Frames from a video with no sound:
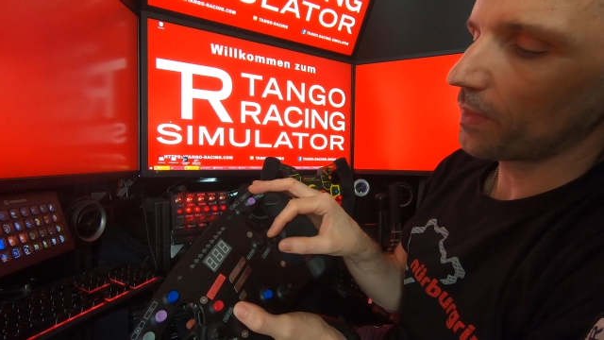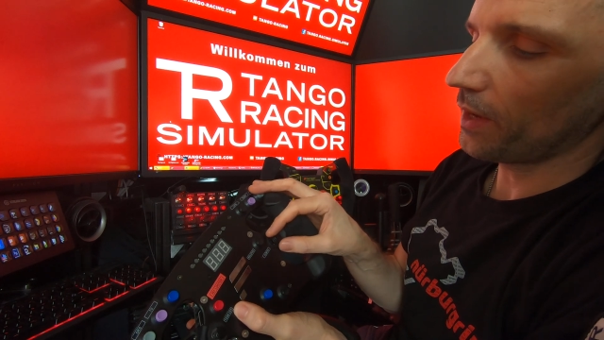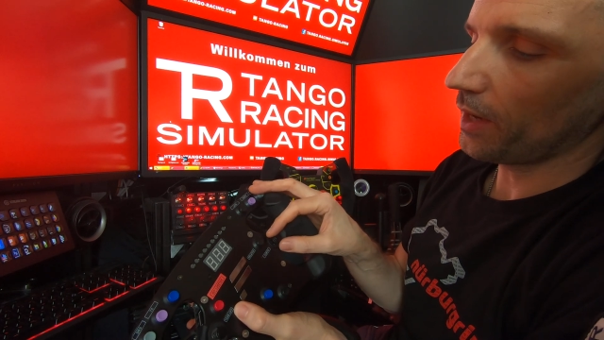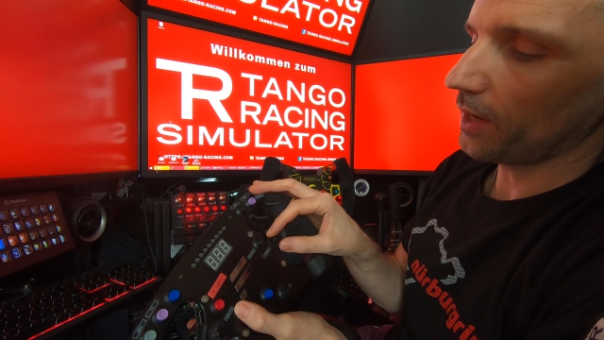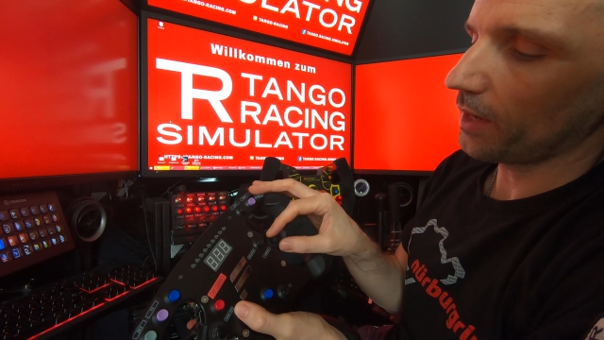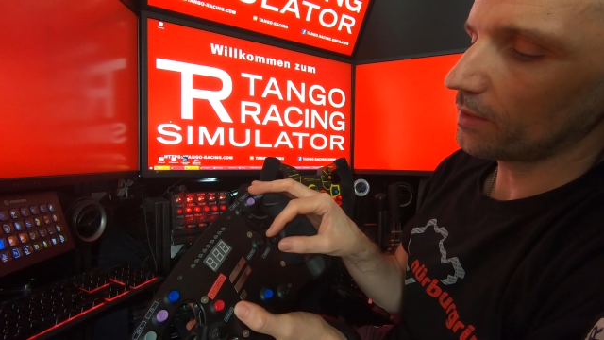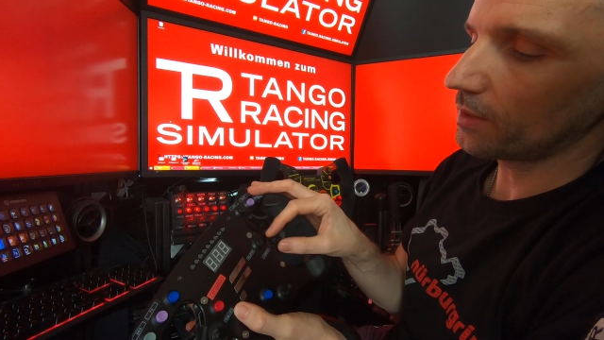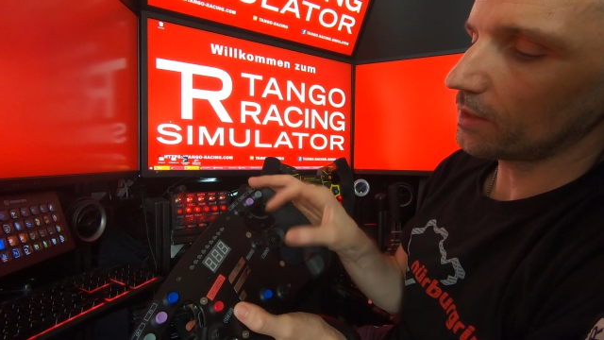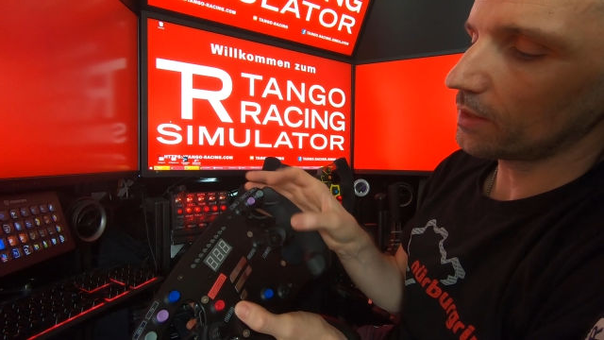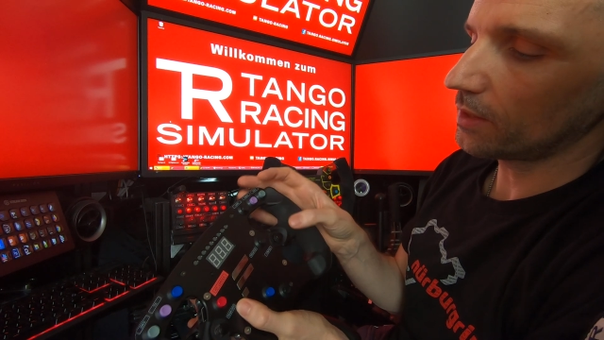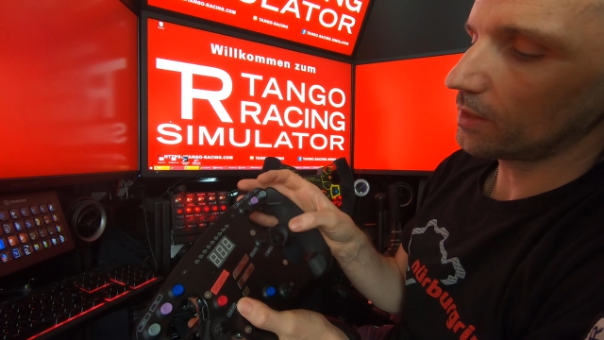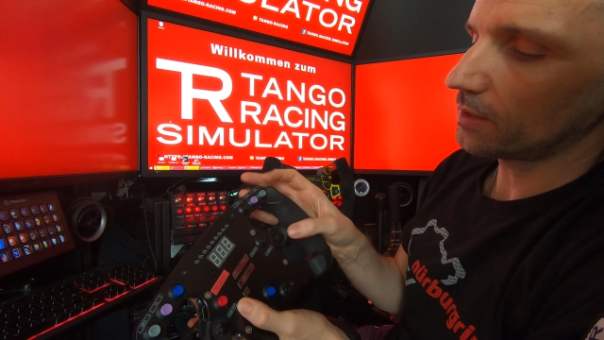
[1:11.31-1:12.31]
and
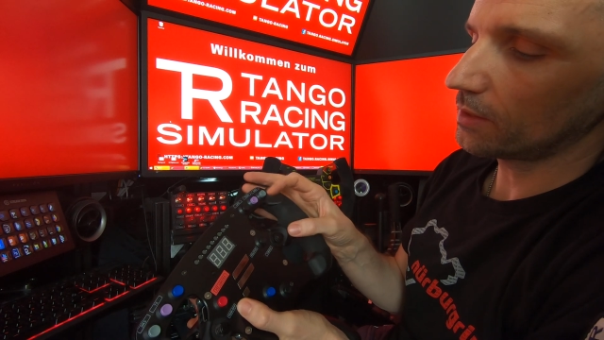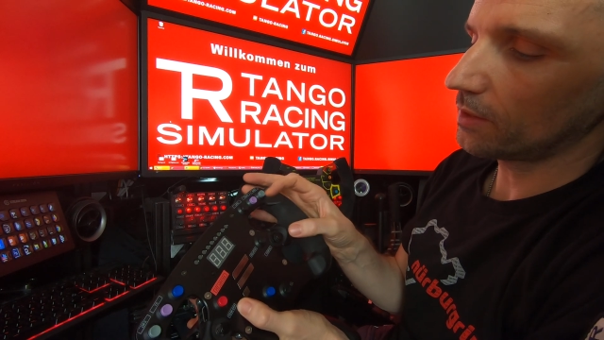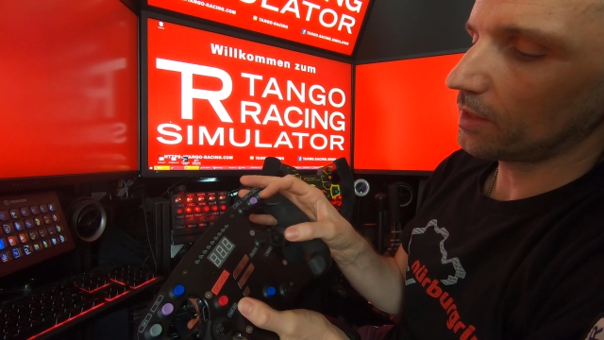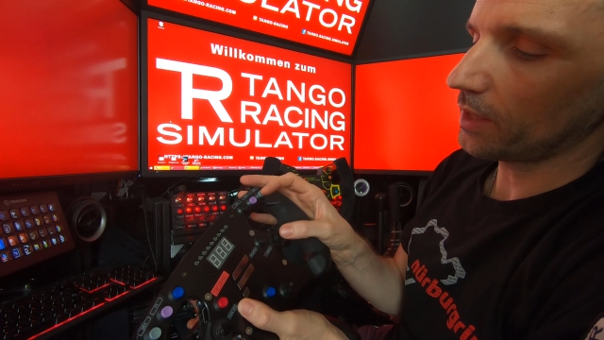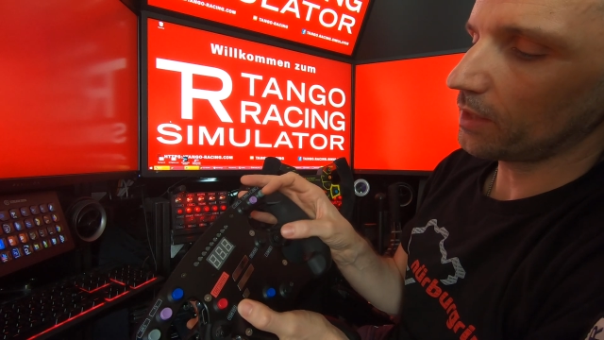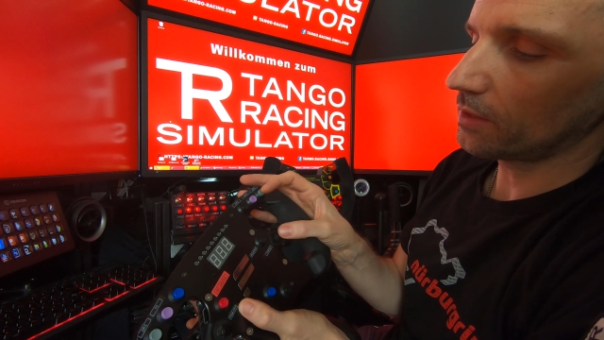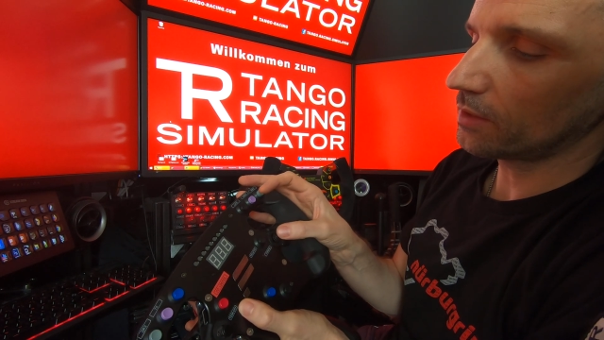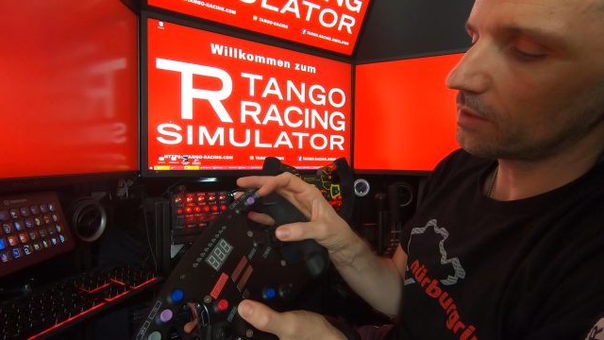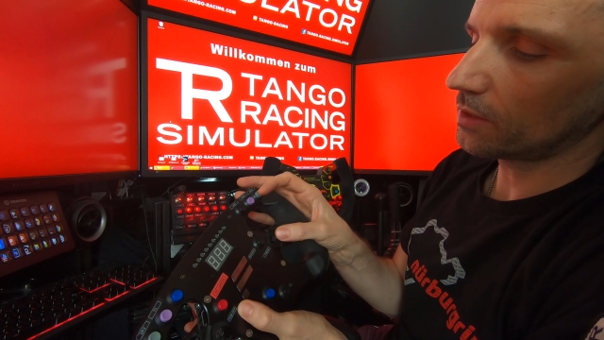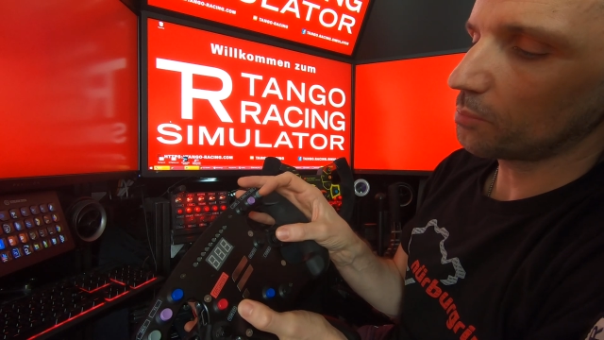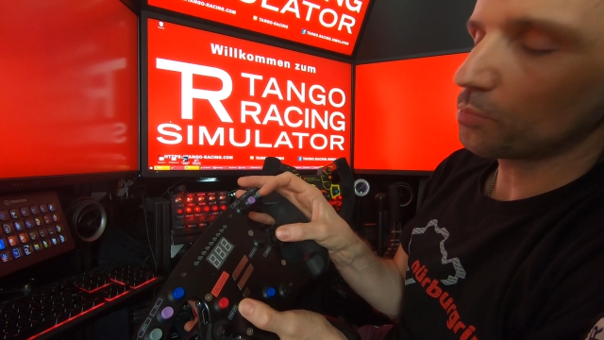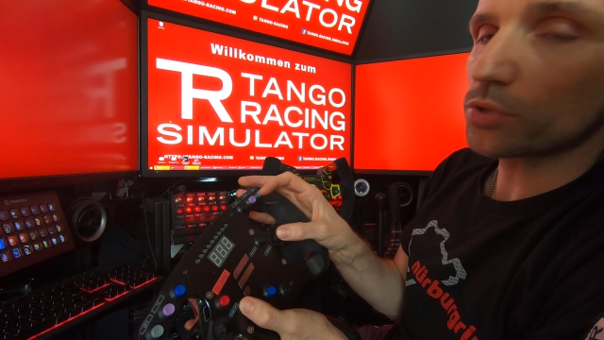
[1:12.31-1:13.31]

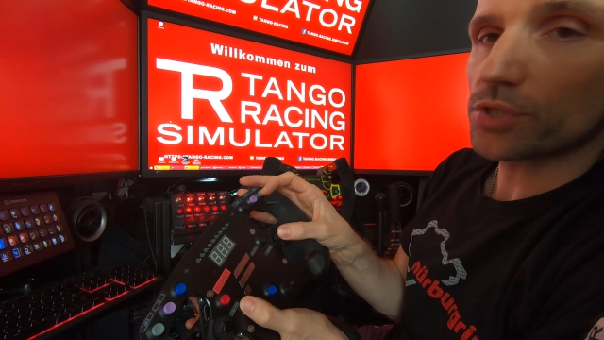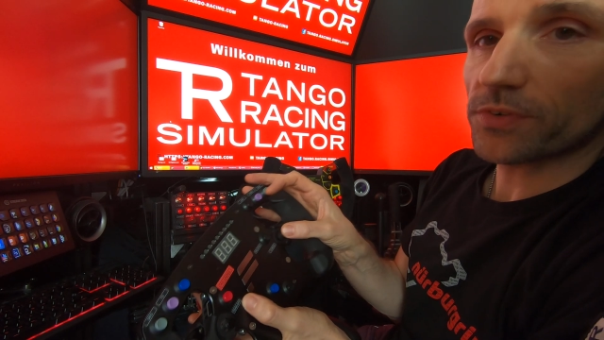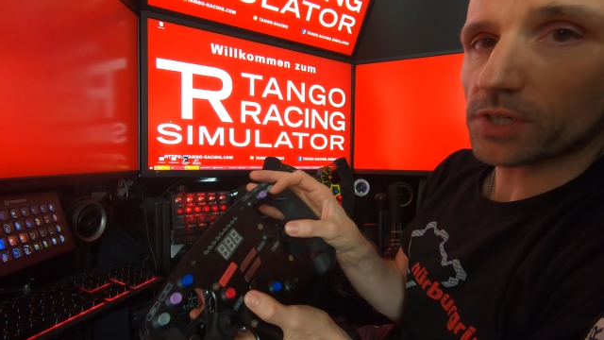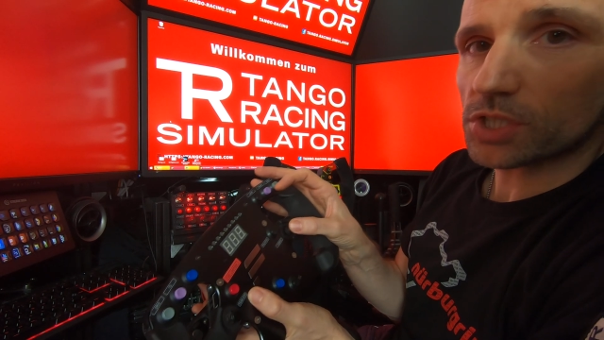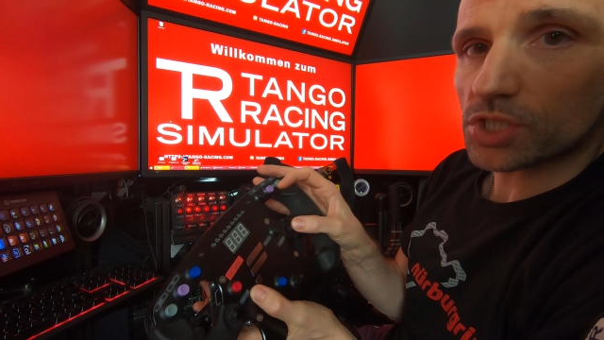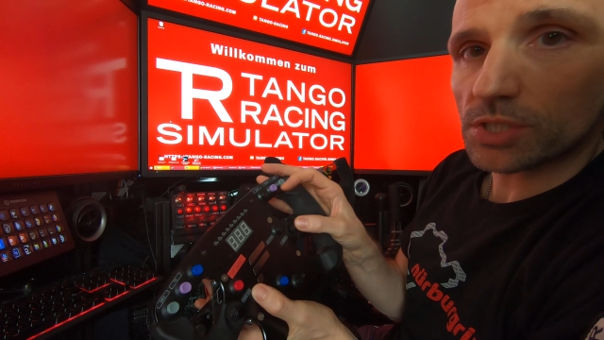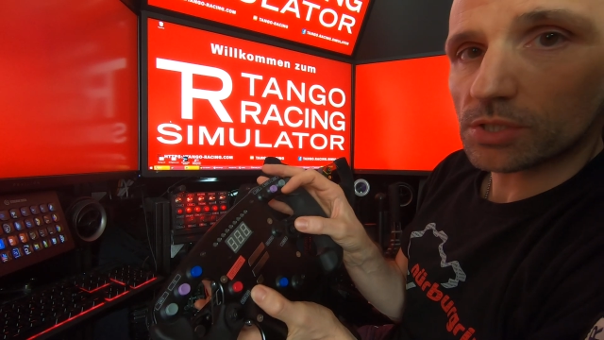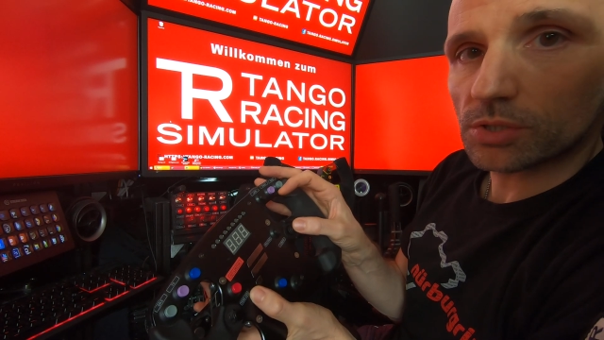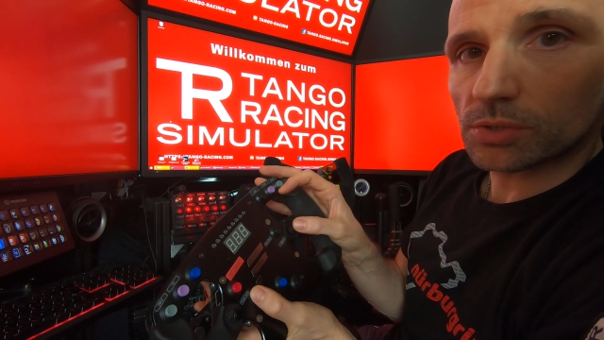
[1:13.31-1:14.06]
then the push function